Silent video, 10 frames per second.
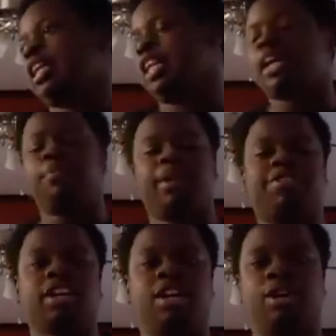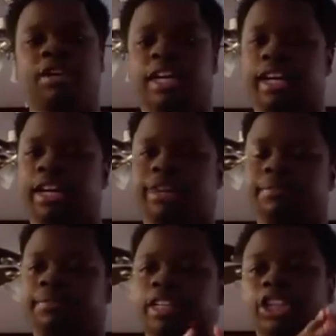Like a month ago,
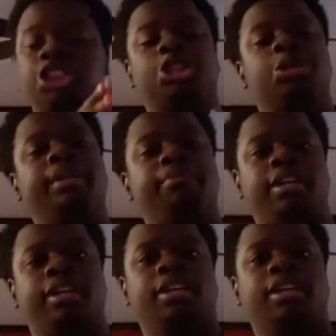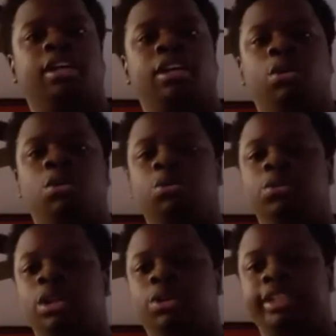a streamer who
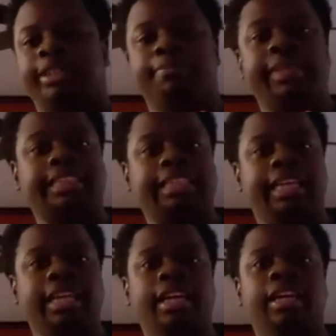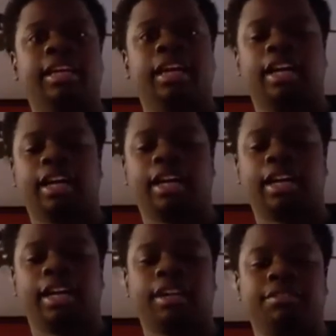noticed Missy.
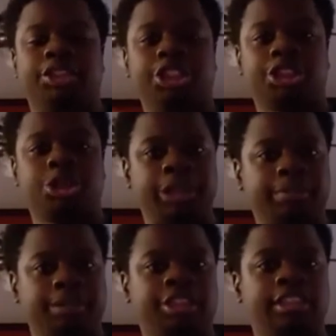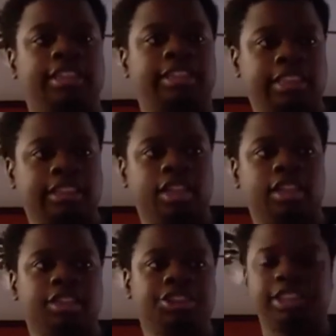She's a streamer. She's a
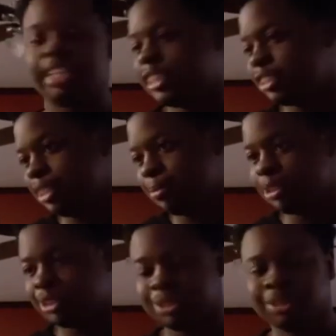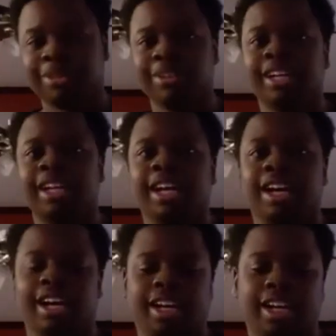TikToker. She's an Instagrammer too.
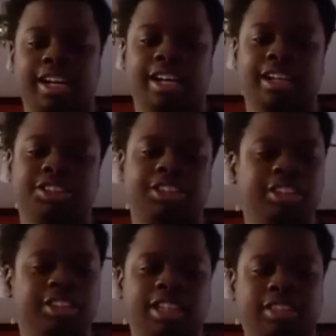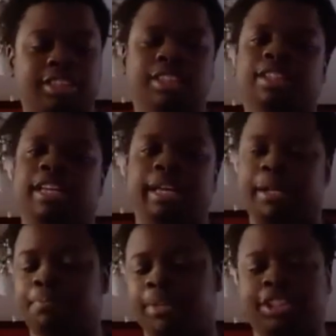She does.
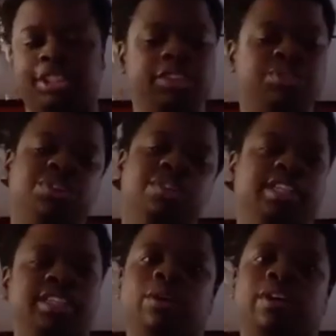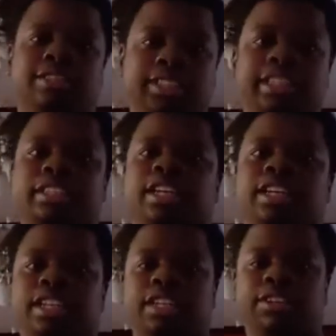But she's formerly known on
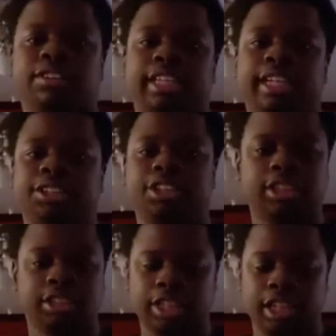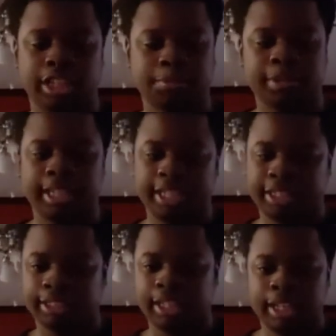TikTok, you know what I'm saying? She does
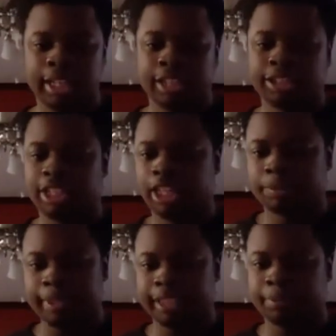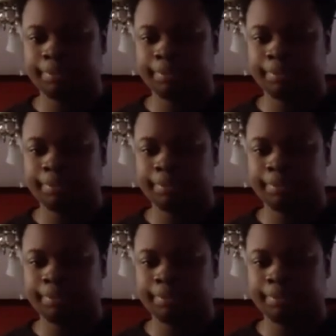cosplays. She cosplays